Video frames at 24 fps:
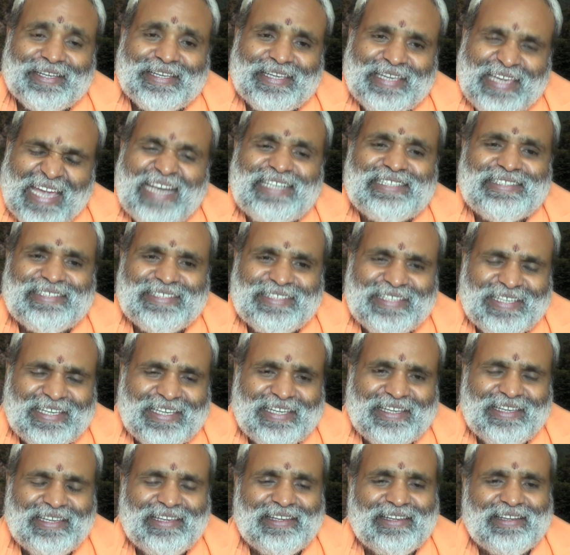can
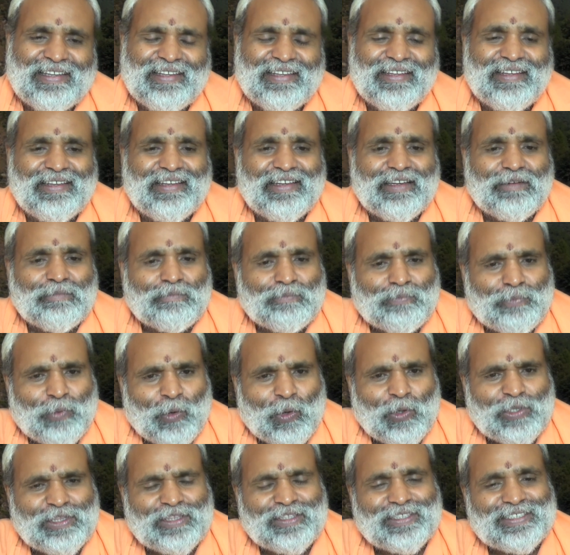see
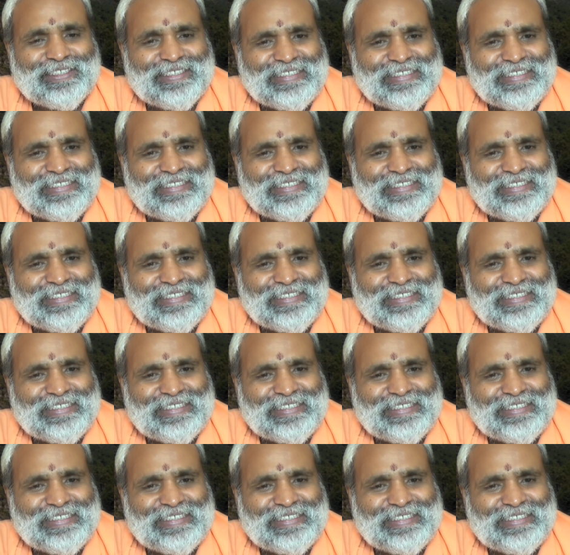both